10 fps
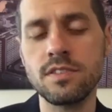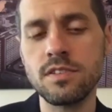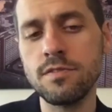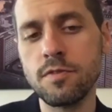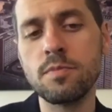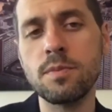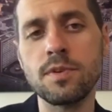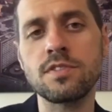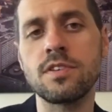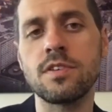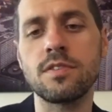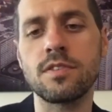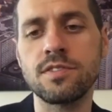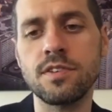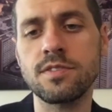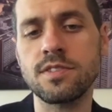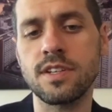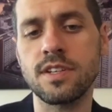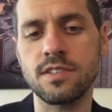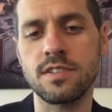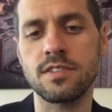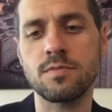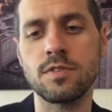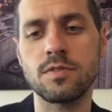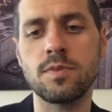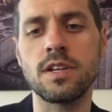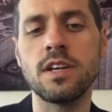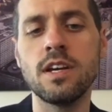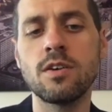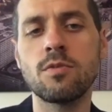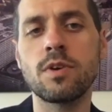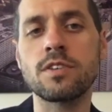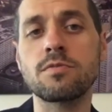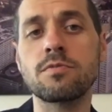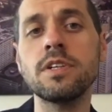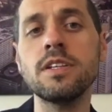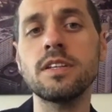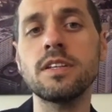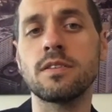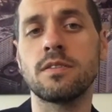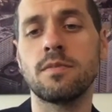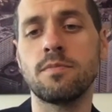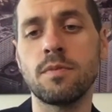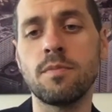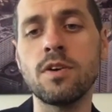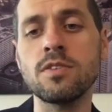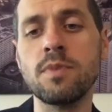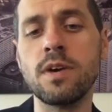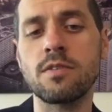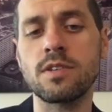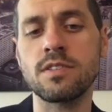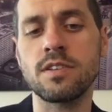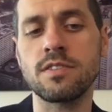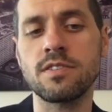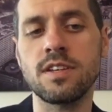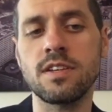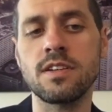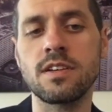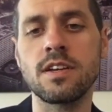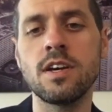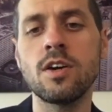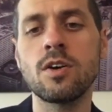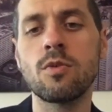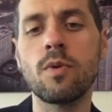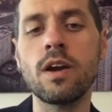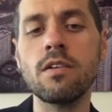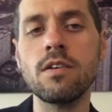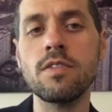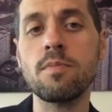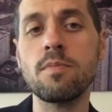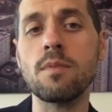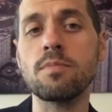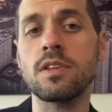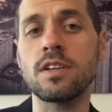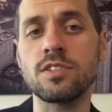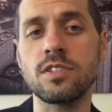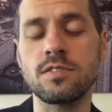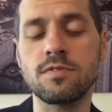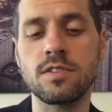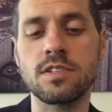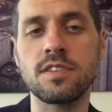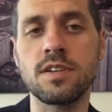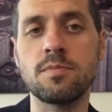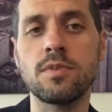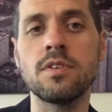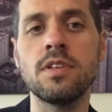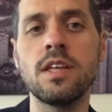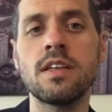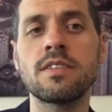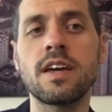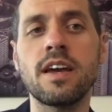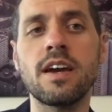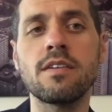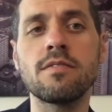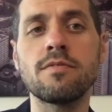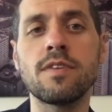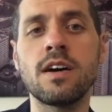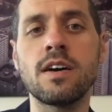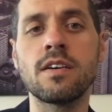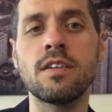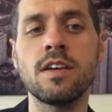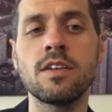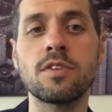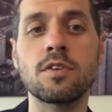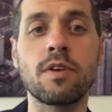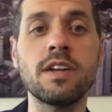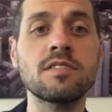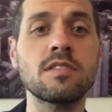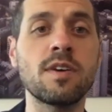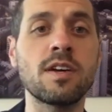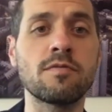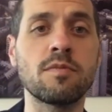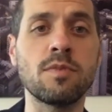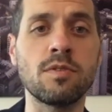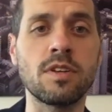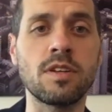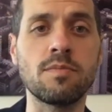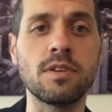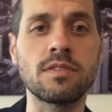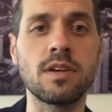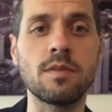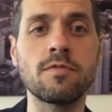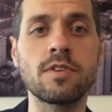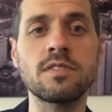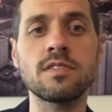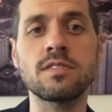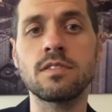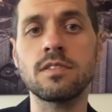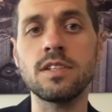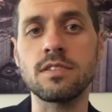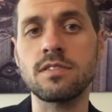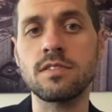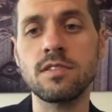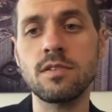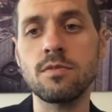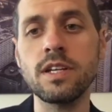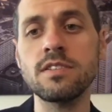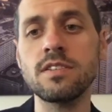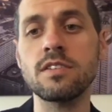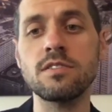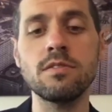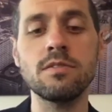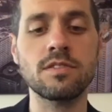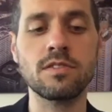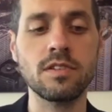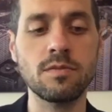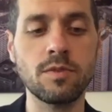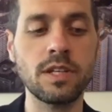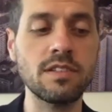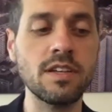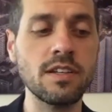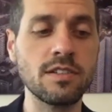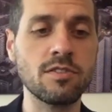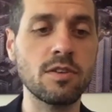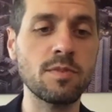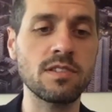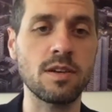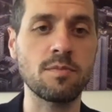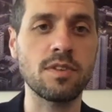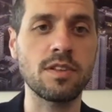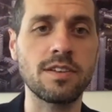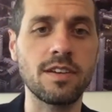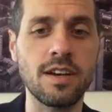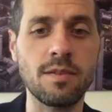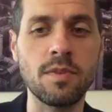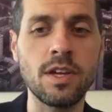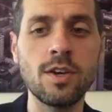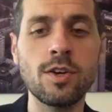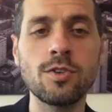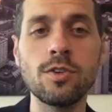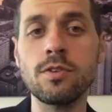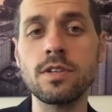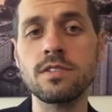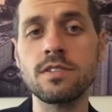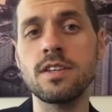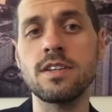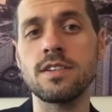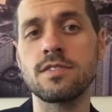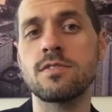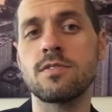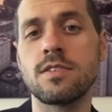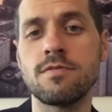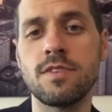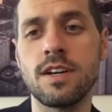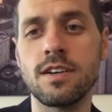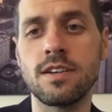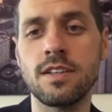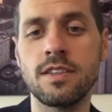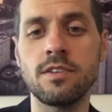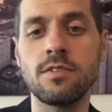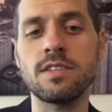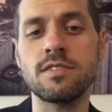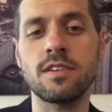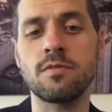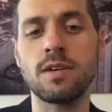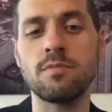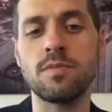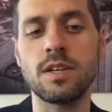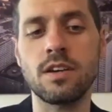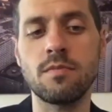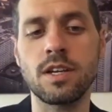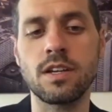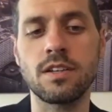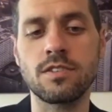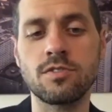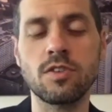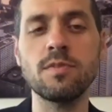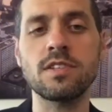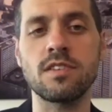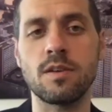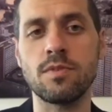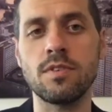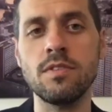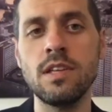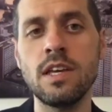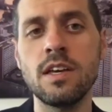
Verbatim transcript: It's good for people to know their serostatus, I suppose, but where it's really the, the most power is understanding where are the populations, for example, that have uh, the greatest amount of immunity built up versus the least. So we could take two extreme. We could take an extreme example and um, New York City is sort of uh, in the U.S. anyway becoming an extreme example.